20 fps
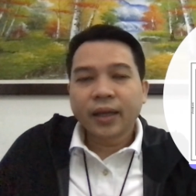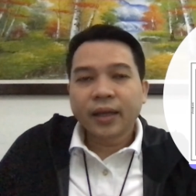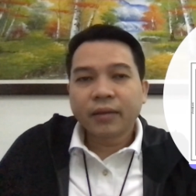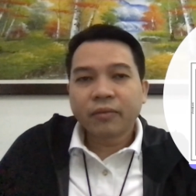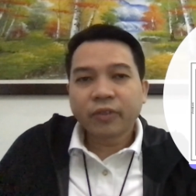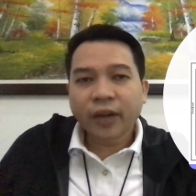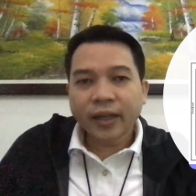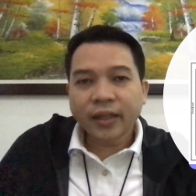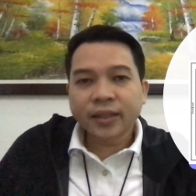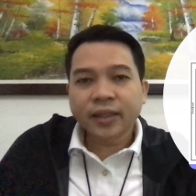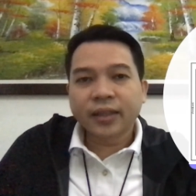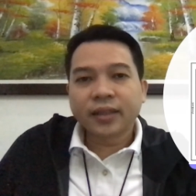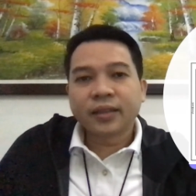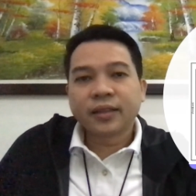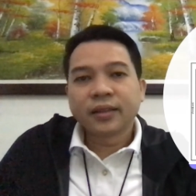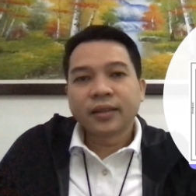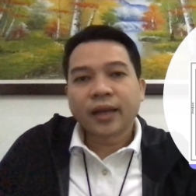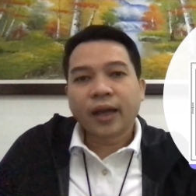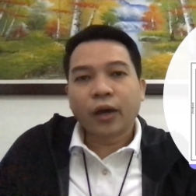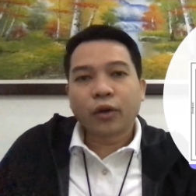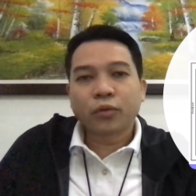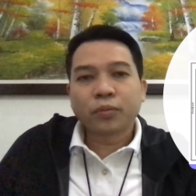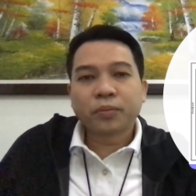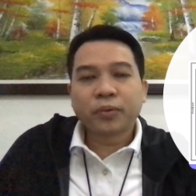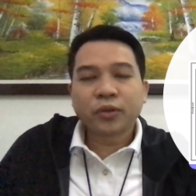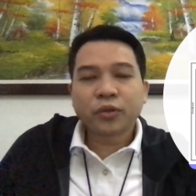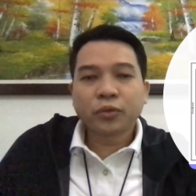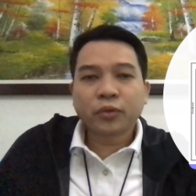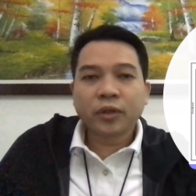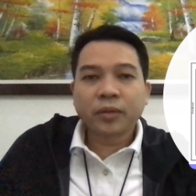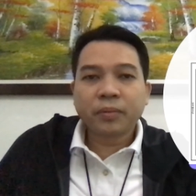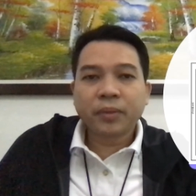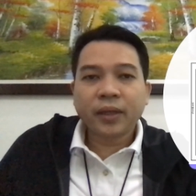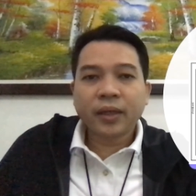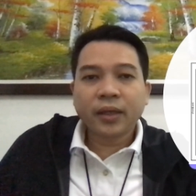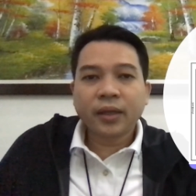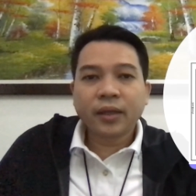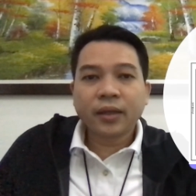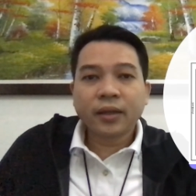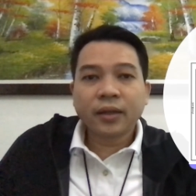vital output will
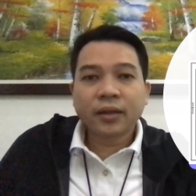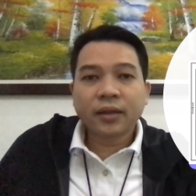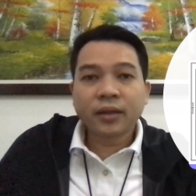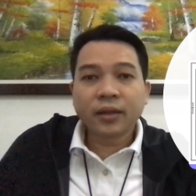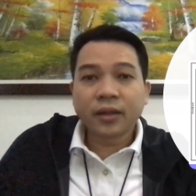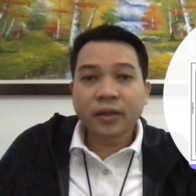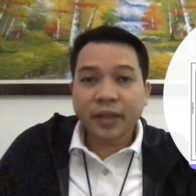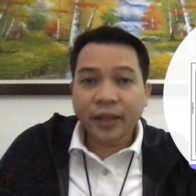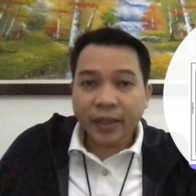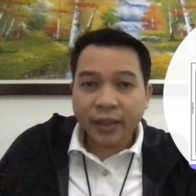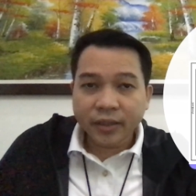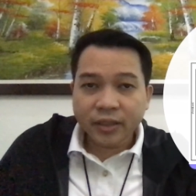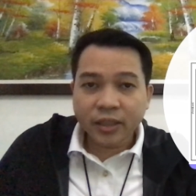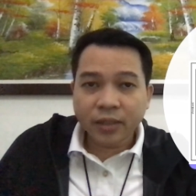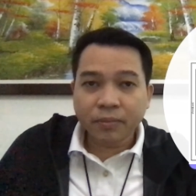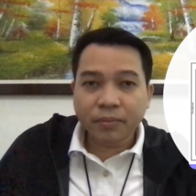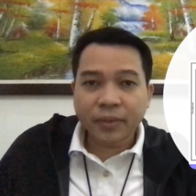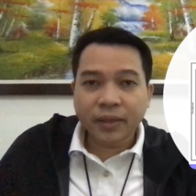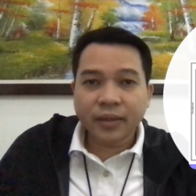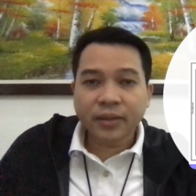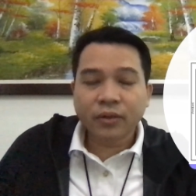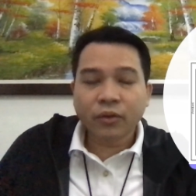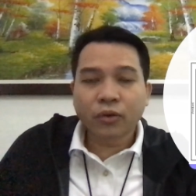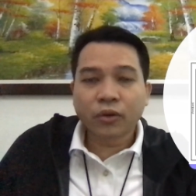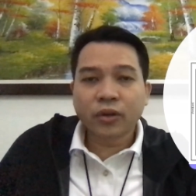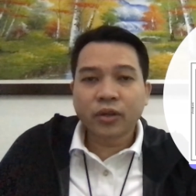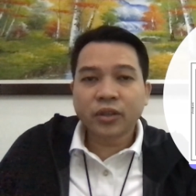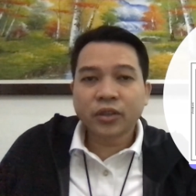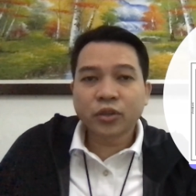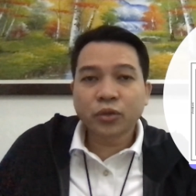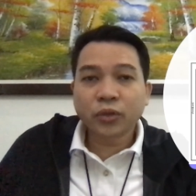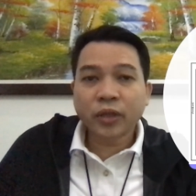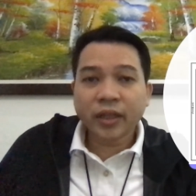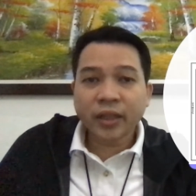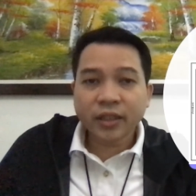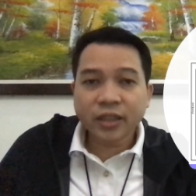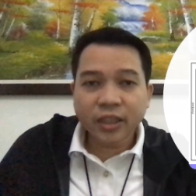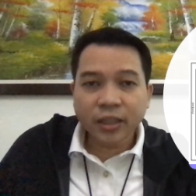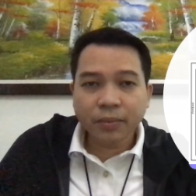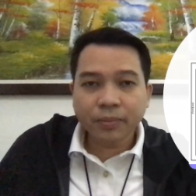be learning achievement or student
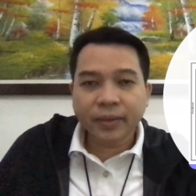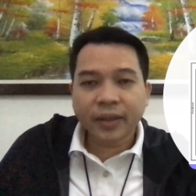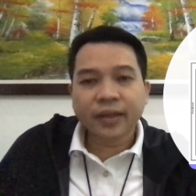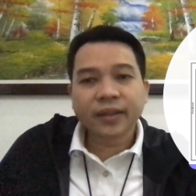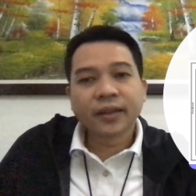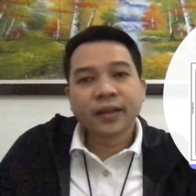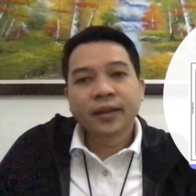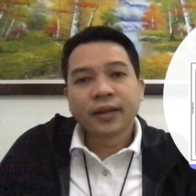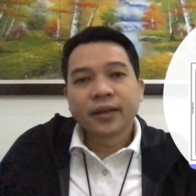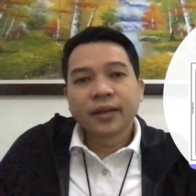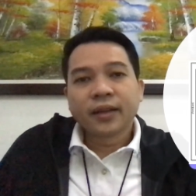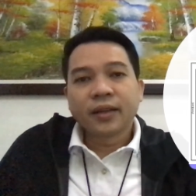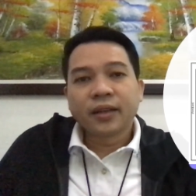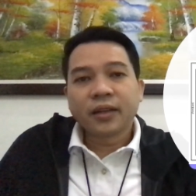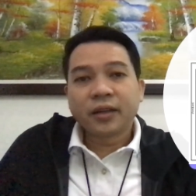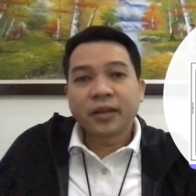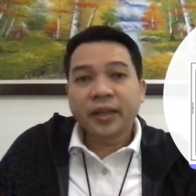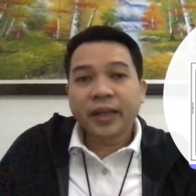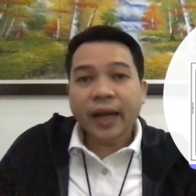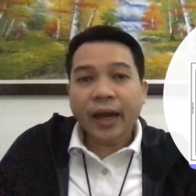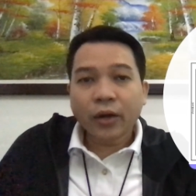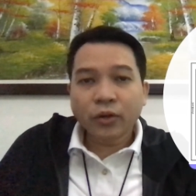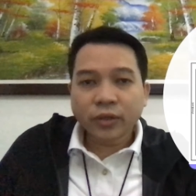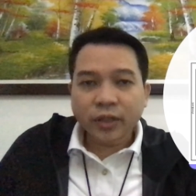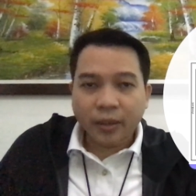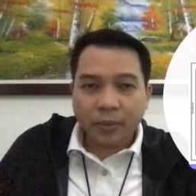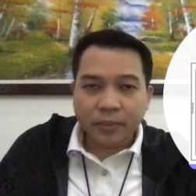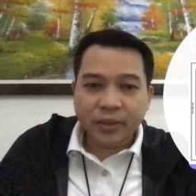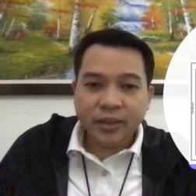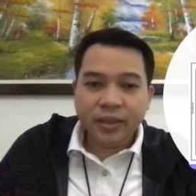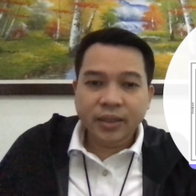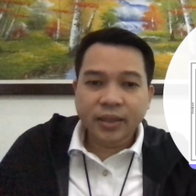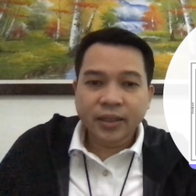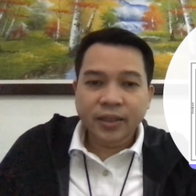achievement, learning outcomes.